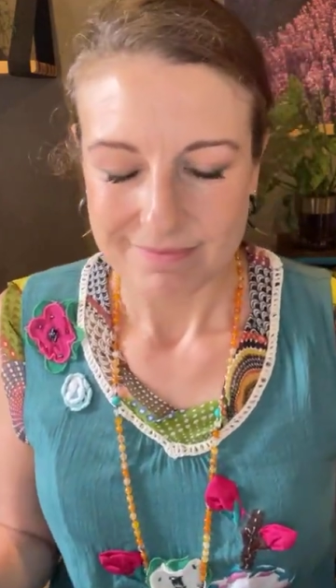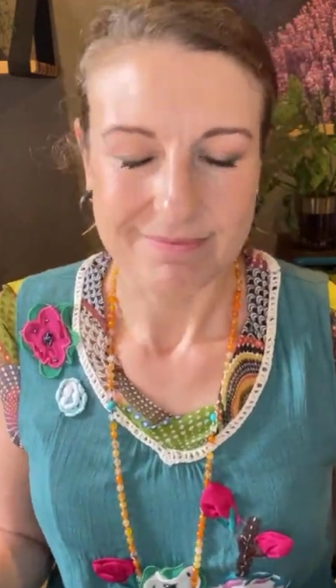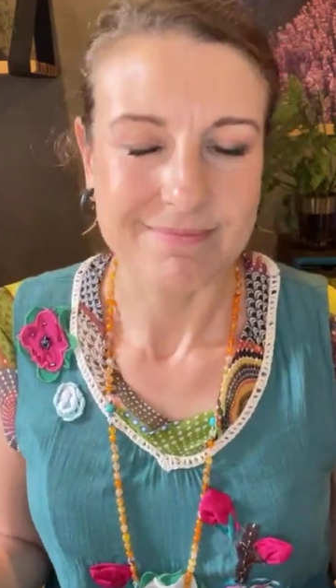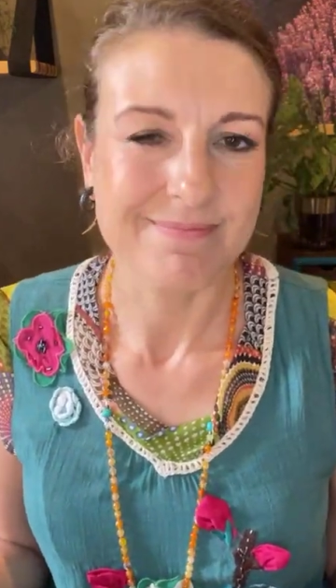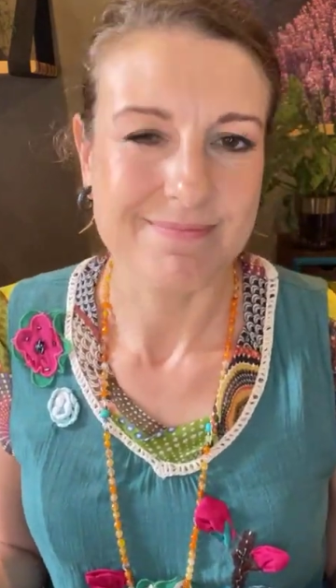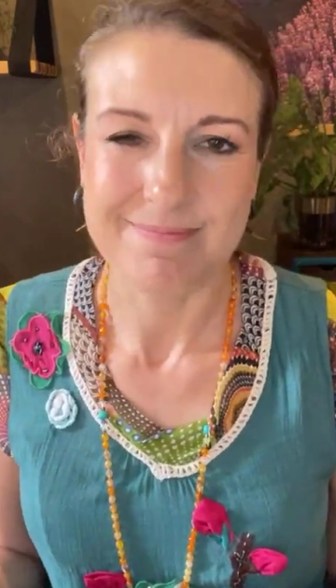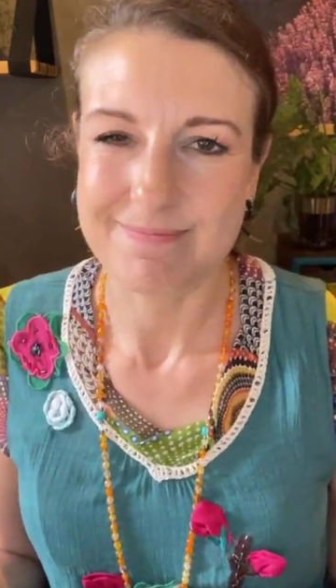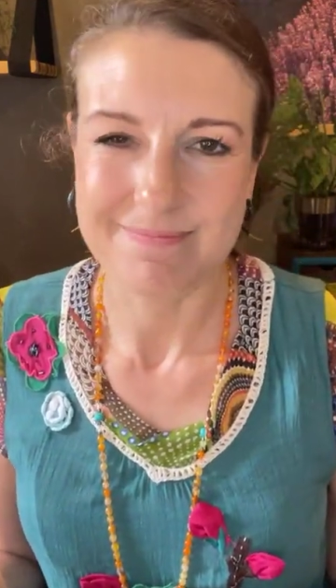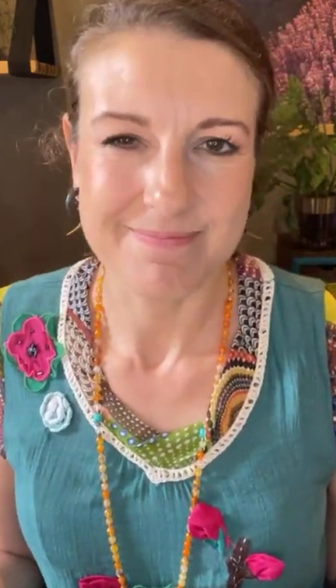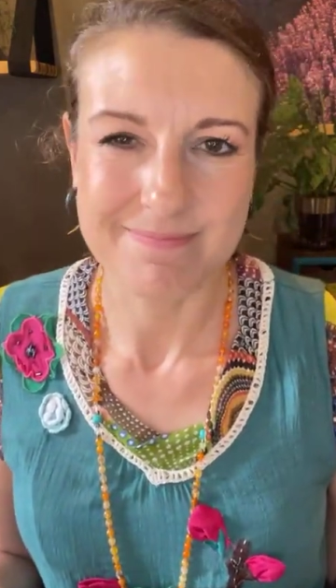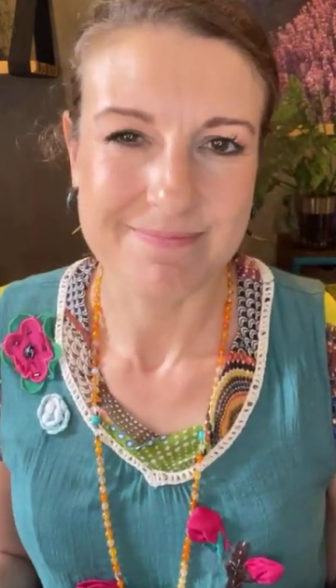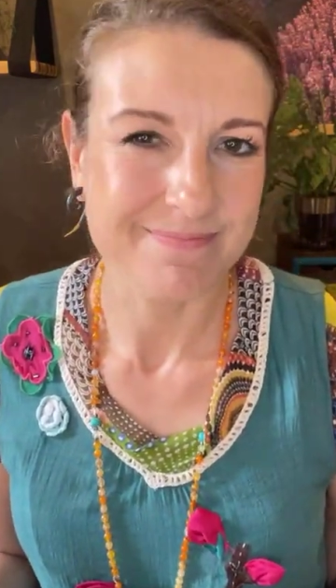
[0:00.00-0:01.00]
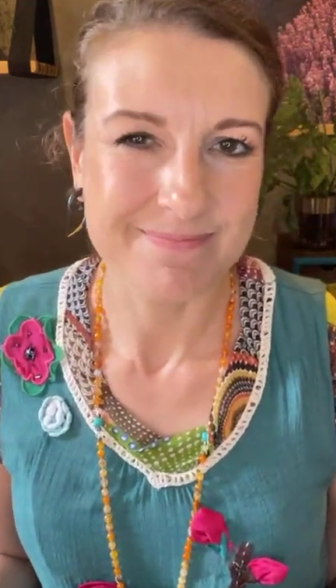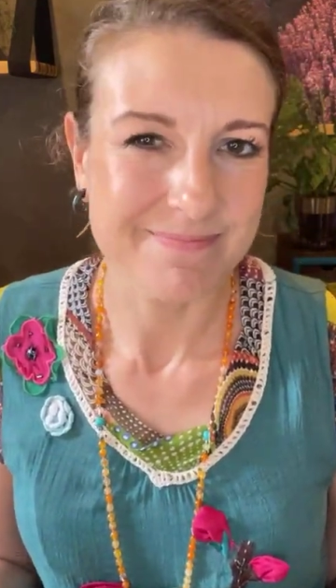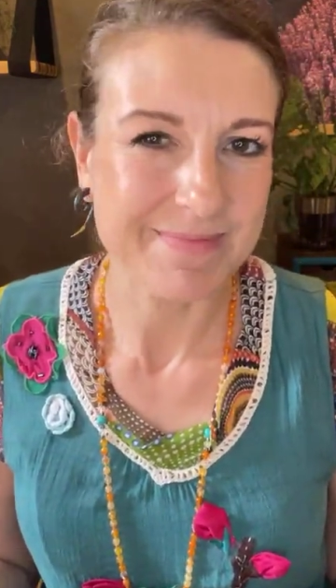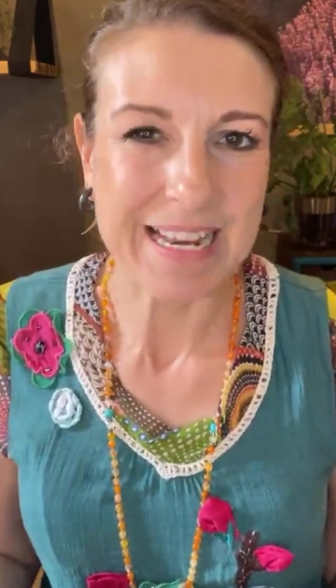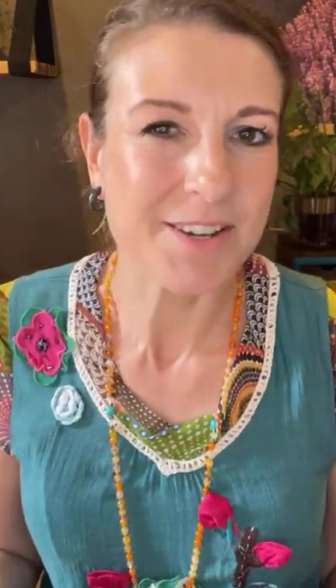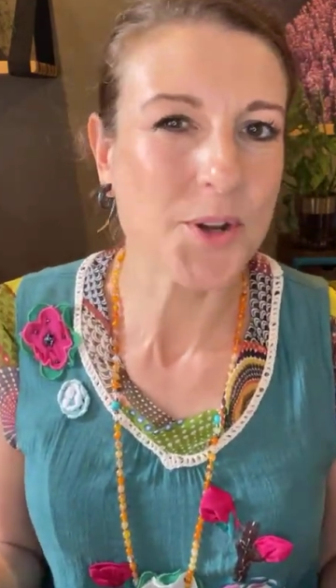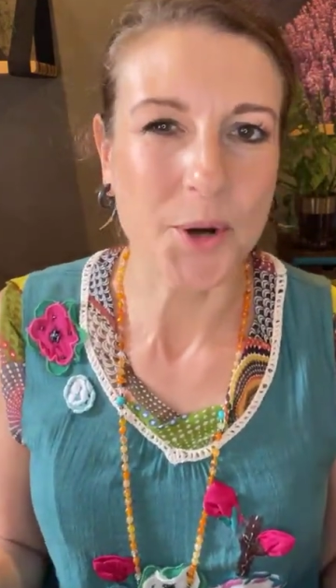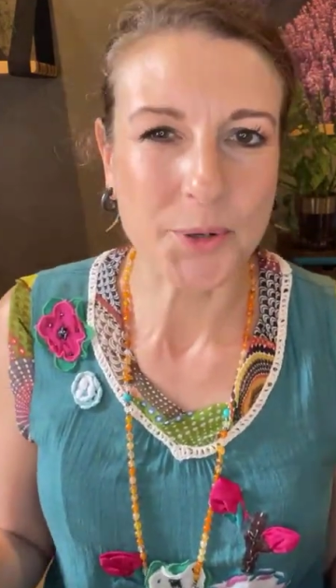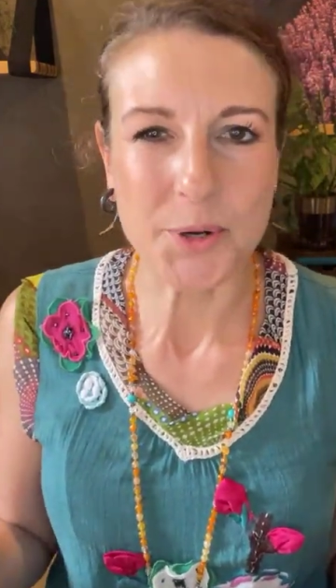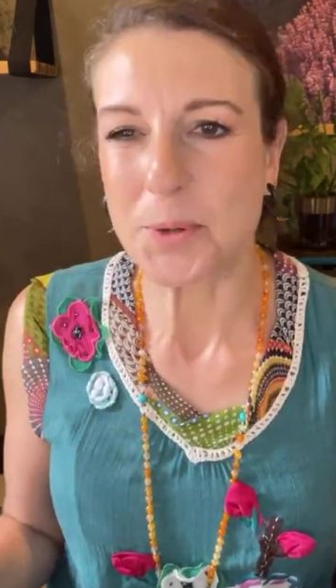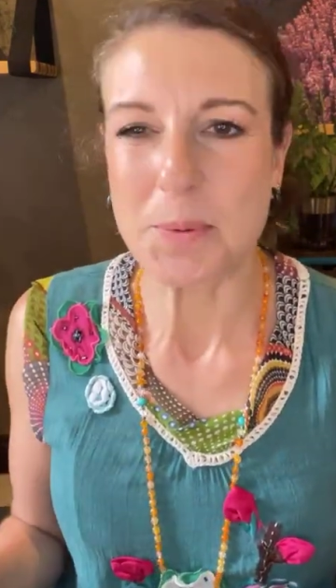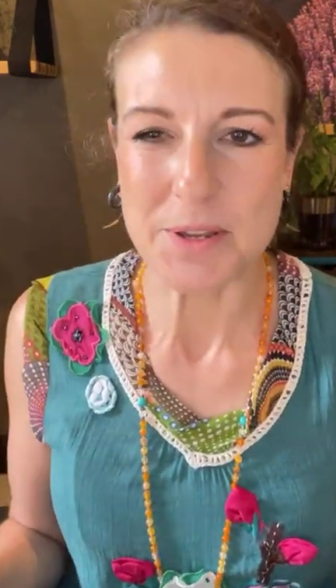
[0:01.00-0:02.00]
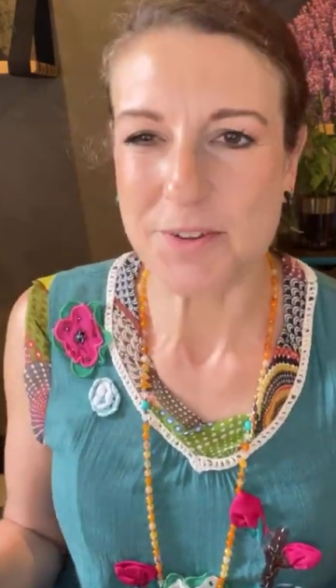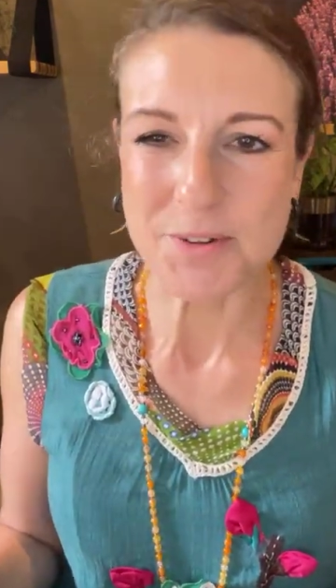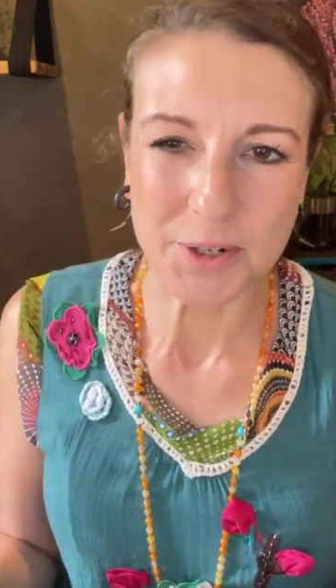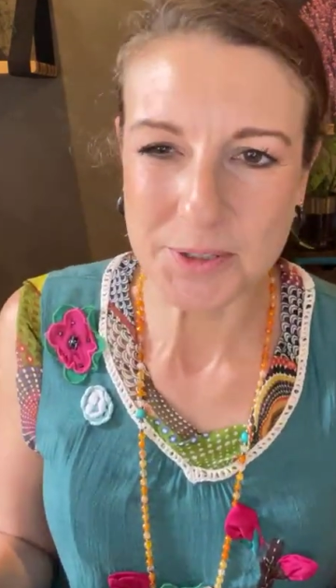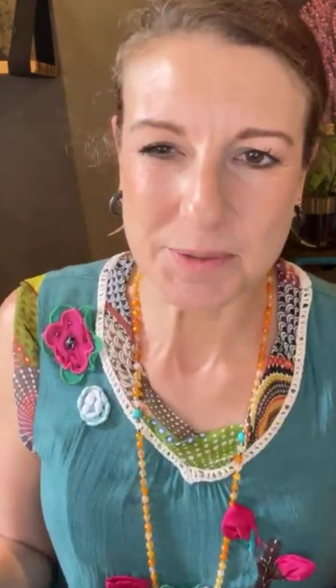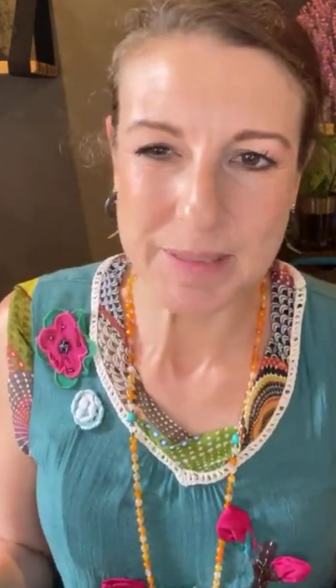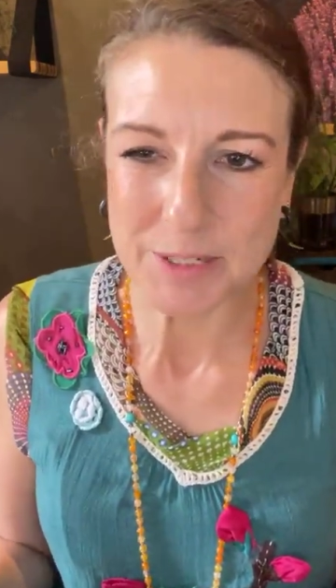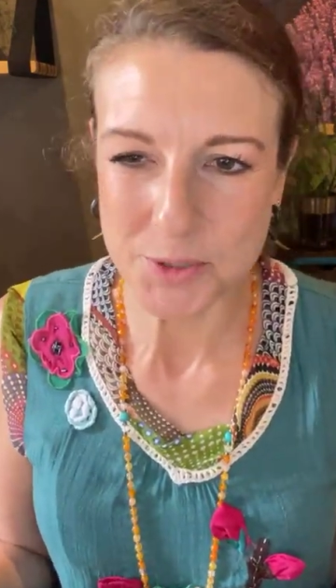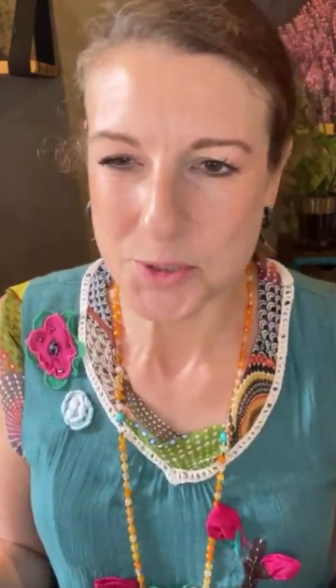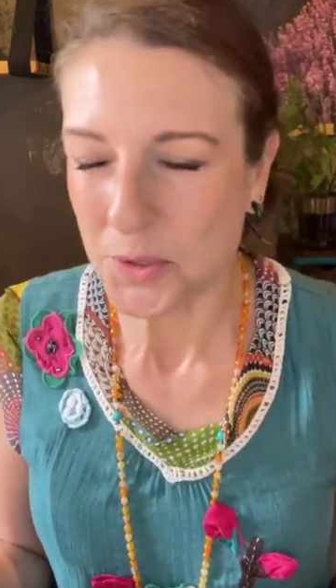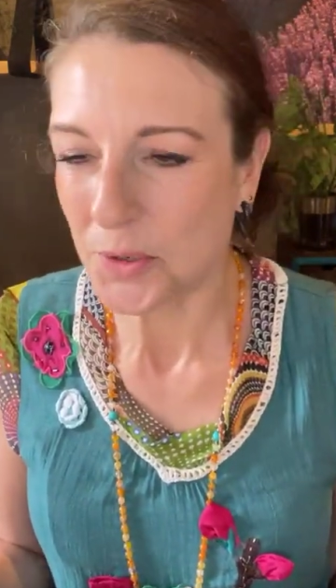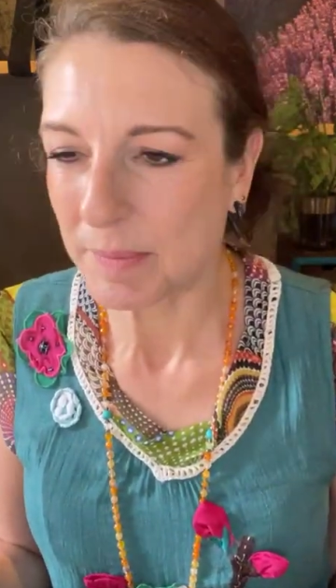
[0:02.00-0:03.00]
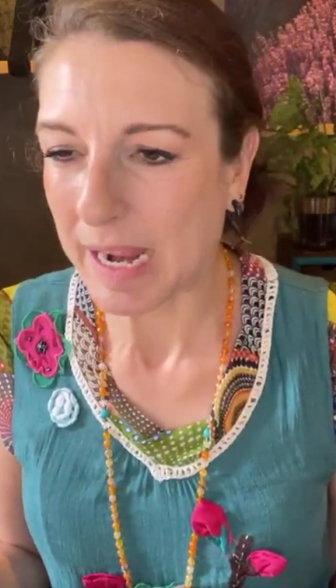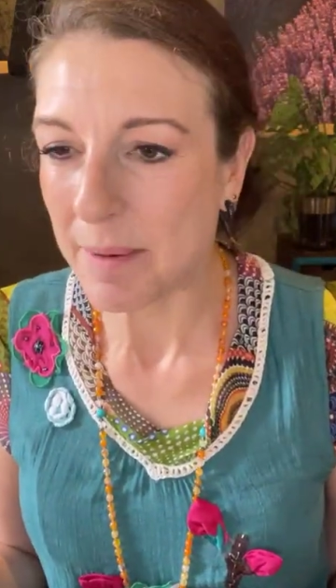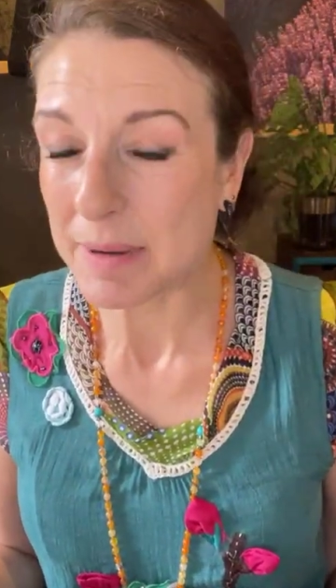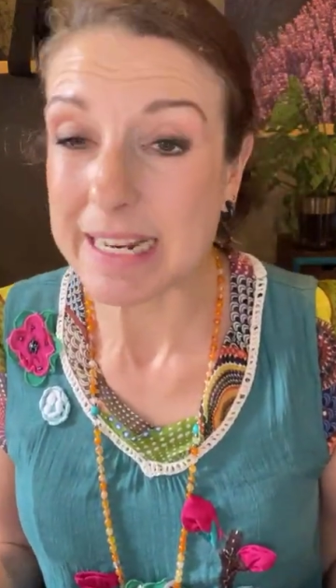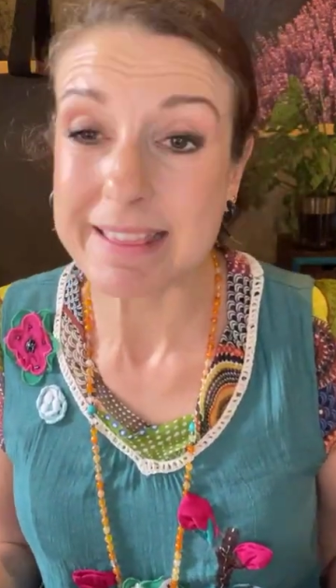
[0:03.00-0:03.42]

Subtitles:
not good when you've got them in your storeroom cupboard.